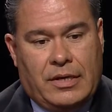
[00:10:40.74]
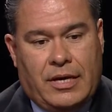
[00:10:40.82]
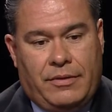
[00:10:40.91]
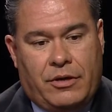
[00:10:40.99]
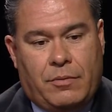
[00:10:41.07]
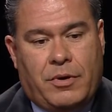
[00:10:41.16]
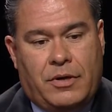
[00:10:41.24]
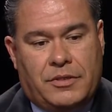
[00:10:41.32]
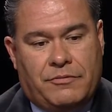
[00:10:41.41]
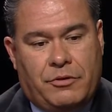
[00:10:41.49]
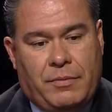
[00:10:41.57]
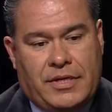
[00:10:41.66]
There are parts
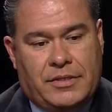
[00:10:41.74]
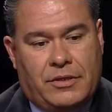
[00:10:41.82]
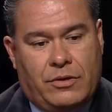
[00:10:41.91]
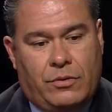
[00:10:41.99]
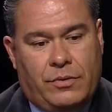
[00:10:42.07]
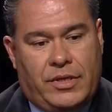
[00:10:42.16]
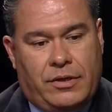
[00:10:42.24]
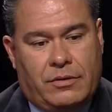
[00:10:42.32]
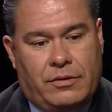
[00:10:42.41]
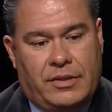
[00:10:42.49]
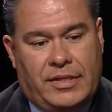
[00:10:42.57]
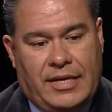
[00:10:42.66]
of New Mexico
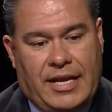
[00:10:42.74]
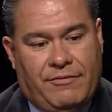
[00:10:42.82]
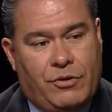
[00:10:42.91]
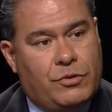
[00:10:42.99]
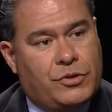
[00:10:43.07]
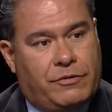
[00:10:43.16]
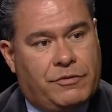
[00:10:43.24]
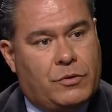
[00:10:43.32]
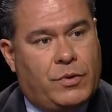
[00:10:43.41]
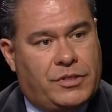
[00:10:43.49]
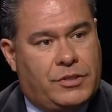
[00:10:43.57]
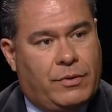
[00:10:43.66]
that have no service
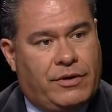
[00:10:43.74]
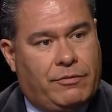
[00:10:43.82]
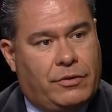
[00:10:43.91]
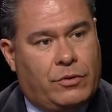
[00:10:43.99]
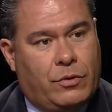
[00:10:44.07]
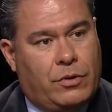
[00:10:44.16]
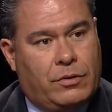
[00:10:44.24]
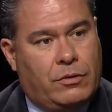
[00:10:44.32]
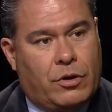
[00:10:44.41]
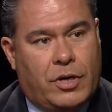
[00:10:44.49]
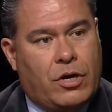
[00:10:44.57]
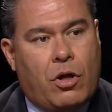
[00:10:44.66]
whatsoever or
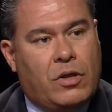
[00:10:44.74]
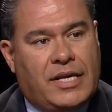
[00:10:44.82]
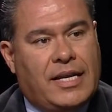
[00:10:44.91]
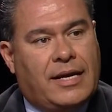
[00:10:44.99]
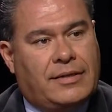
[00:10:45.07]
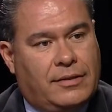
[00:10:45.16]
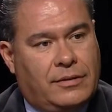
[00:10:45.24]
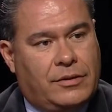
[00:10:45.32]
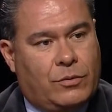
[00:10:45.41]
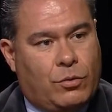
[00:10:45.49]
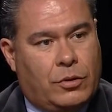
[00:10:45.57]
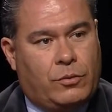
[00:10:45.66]
are at all connected to
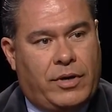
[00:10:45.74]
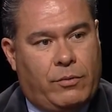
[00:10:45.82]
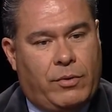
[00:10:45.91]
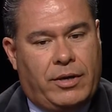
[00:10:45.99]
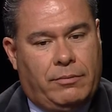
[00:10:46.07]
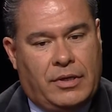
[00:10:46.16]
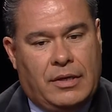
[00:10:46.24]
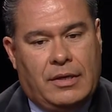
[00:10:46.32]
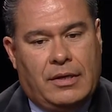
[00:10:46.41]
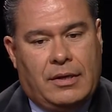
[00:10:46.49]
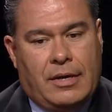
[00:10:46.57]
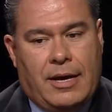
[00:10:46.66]
the World Wide Web.
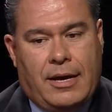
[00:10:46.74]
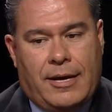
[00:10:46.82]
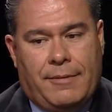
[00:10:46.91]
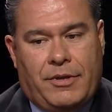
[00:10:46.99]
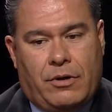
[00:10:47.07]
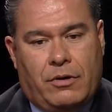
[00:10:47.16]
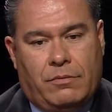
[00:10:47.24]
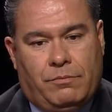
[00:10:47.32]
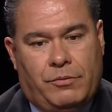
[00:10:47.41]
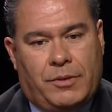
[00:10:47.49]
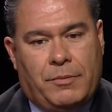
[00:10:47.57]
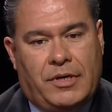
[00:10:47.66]
There are
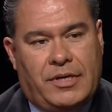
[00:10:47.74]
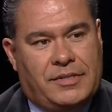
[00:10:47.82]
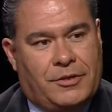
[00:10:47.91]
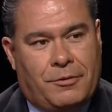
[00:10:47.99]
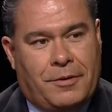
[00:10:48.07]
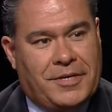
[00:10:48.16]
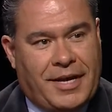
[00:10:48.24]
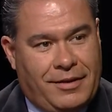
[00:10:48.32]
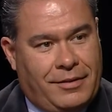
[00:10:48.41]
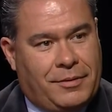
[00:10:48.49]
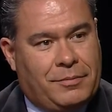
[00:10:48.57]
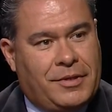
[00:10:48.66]
communities that are on
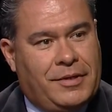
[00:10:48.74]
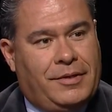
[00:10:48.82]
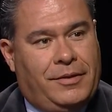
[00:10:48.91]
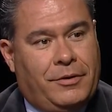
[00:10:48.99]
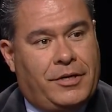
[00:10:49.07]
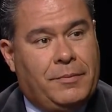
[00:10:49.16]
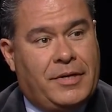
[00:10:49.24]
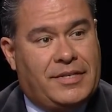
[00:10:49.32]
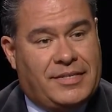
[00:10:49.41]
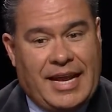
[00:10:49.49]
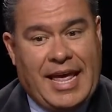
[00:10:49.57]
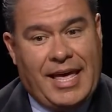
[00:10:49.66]
dial-up. There are communities
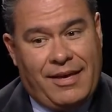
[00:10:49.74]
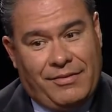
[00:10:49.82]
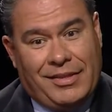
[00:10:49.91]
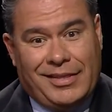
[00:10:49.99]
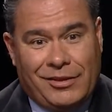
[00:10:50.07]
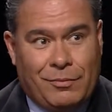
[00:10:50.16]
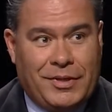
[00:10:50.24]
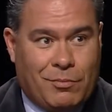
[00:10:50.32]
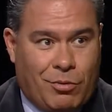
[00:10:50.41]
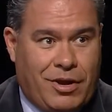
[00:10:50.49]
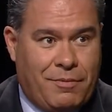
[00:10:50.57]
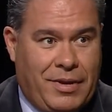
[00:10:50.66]
that have a little bit of
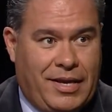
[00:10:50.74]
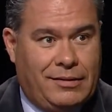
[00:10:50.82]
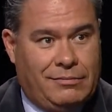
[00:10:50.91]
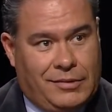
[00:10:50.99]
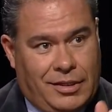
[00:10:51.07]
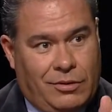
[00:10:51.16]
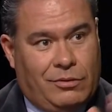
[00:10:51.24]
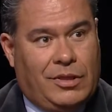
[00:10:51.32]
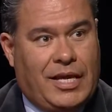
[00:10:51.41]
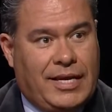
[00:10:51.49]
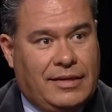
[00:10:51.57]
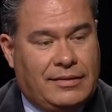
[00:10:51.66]
broadband, you know,
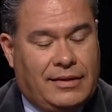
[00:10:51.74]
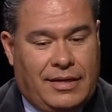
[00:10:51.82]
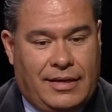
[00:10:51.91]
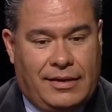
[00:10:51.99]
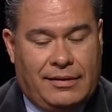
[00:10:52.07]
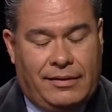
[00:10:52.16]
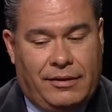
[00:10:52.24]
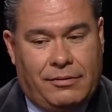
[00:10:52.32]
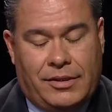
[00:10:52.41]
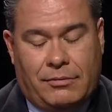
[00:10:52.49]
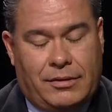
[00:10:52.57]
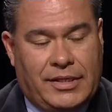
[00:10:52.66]
light, and they're
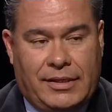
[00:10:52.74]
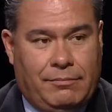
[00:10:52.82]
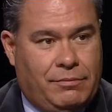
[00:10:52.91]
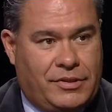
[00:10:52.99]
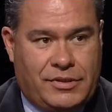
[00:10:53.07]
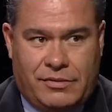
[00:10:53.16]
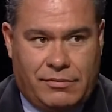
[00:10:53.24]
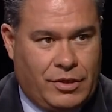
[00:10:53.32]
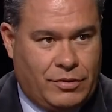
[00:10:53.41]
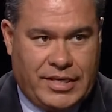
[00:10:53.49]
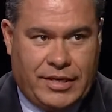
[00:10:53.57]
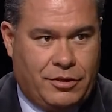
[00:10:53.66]
literally, you
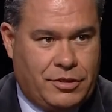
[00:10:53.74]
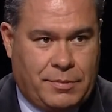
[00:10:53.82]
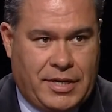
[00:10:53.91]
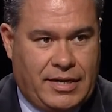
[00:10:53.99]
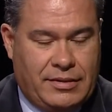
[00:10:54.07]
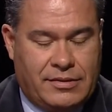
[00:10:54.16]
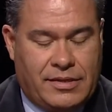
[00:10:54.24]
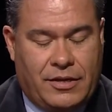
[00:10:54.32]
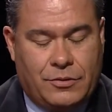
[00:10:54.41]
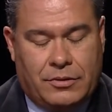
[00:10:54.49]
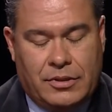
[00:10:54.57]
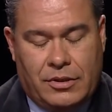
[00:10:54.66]
know, 10 years behind the
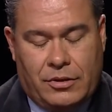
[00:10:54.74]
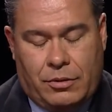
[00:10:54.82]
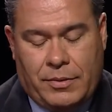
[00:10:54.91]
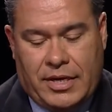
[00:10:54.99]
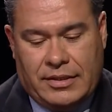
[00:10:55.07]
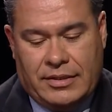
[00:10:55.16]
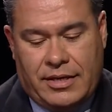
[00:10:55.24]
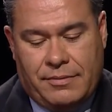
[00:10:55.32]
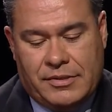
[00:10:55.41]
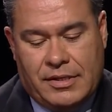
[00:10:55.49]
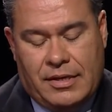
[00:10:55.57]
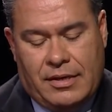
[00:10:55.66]
schedule or behind times.